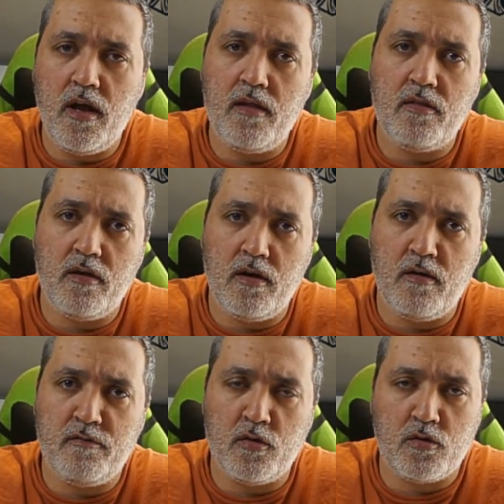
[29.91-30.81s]
and
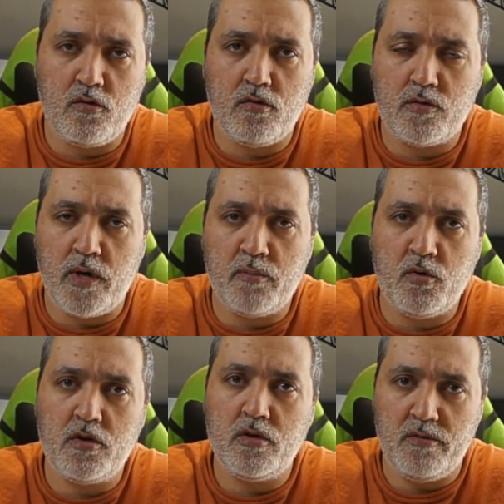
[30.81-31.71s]
a photo
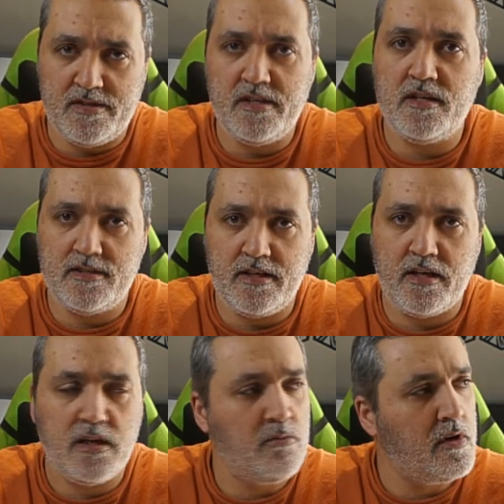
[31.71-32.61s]
tripod you will see in a
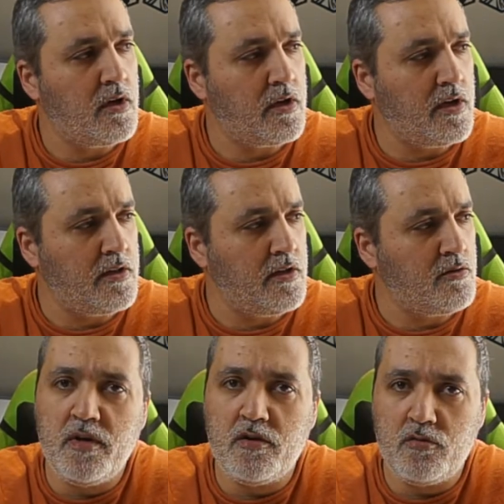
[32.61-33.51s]
second when I get
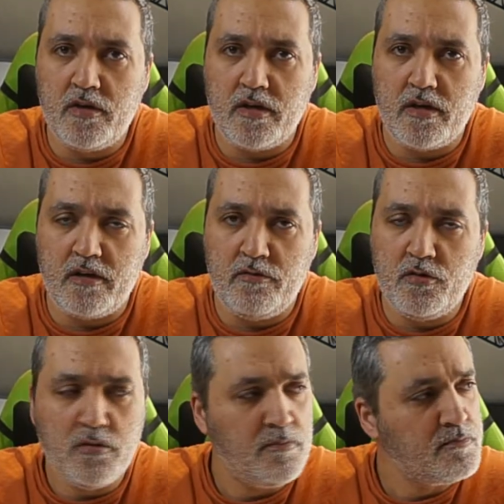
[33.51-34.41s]
deep into the
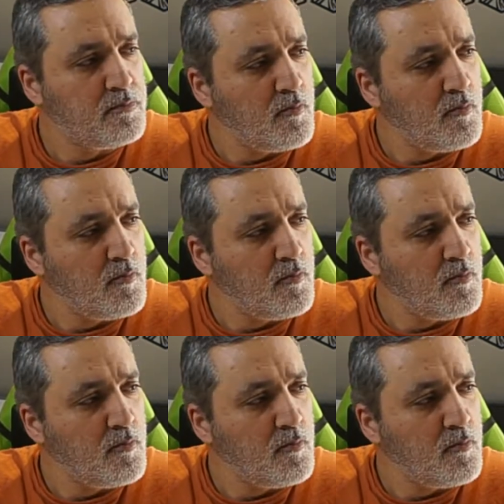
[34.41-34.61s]
review.